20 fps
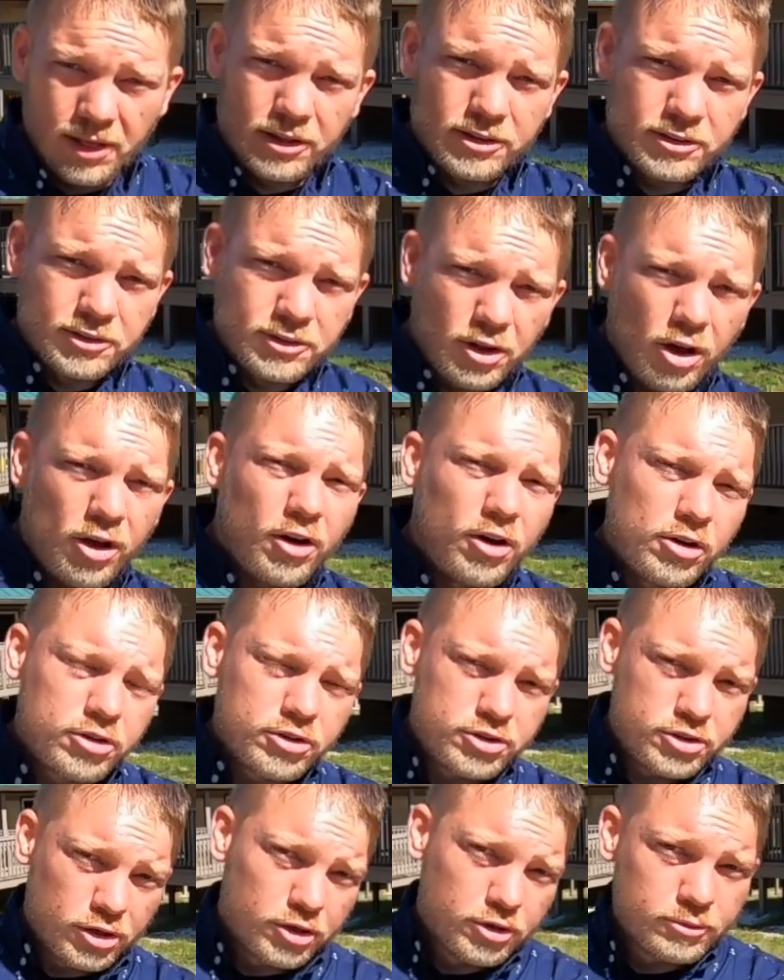
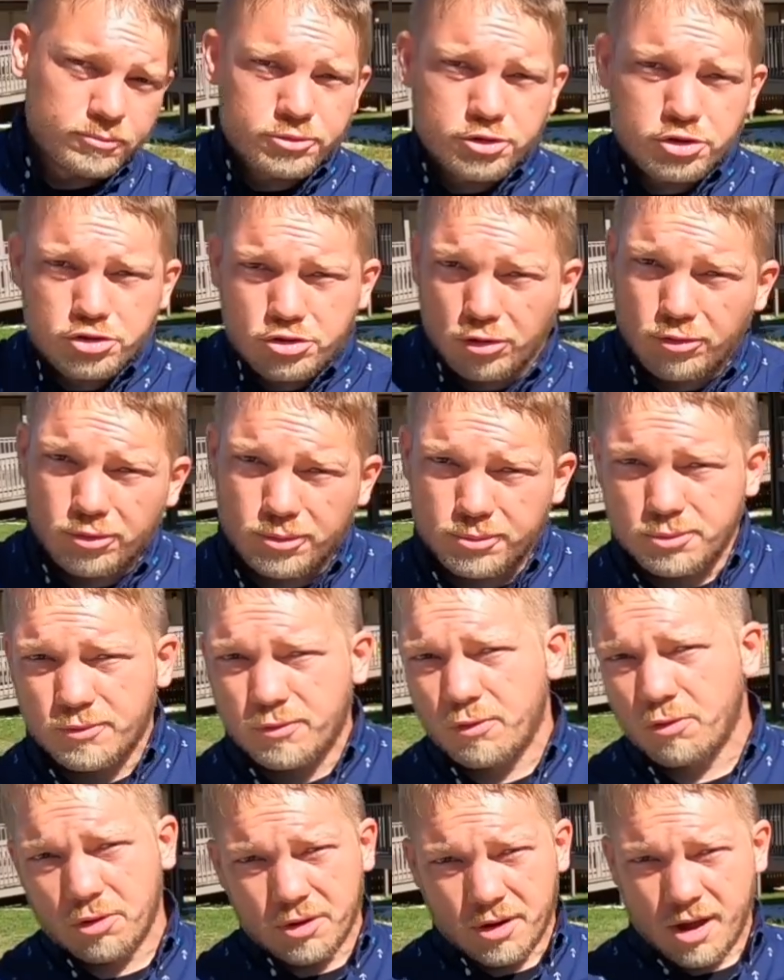long-term storms
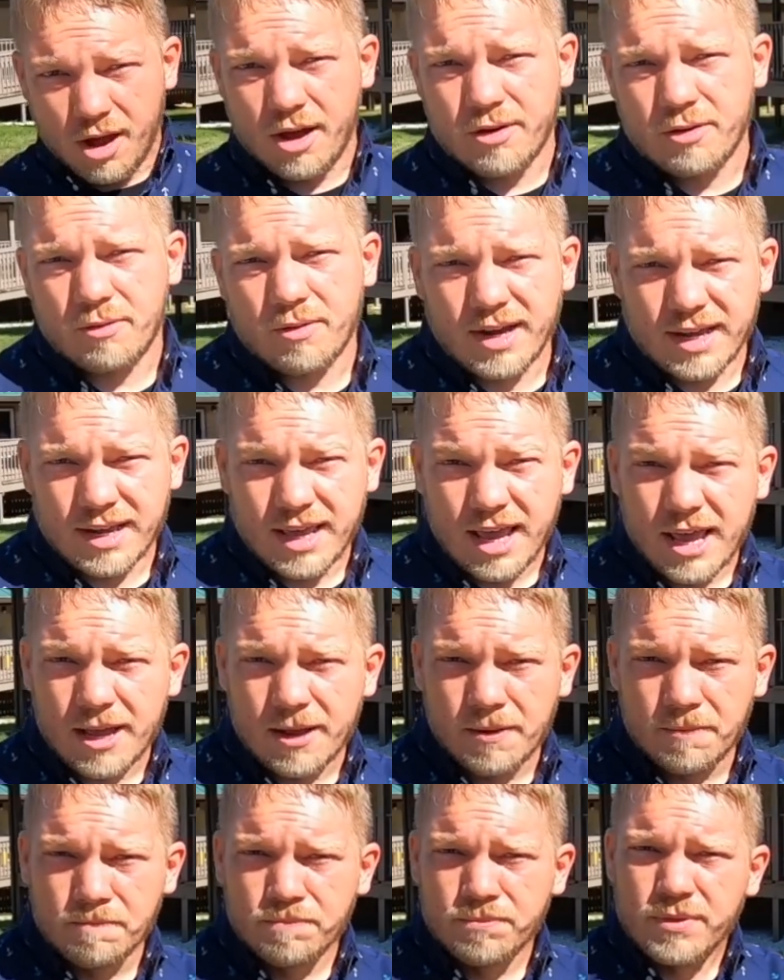for an auto IA.